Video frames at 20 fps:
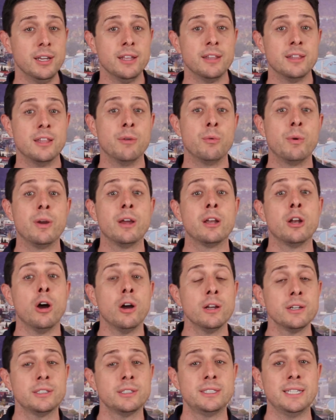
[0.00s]
They went
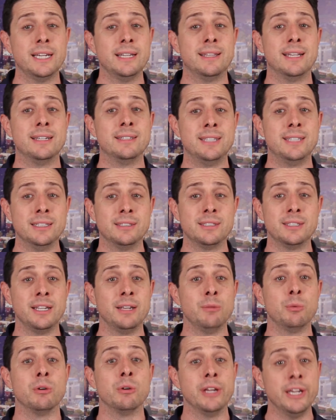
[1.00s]
on to say that density
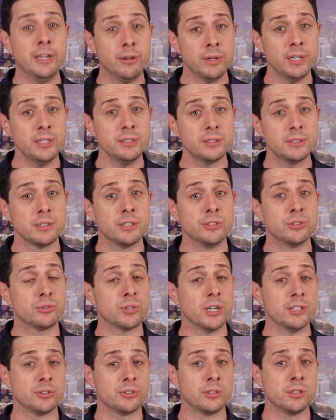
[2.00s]
will increase,
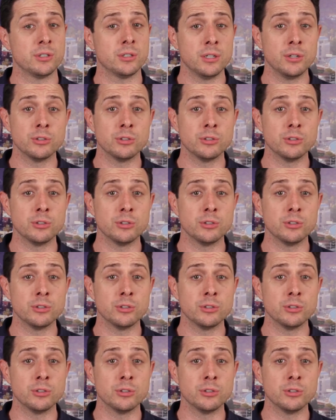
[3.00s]
construction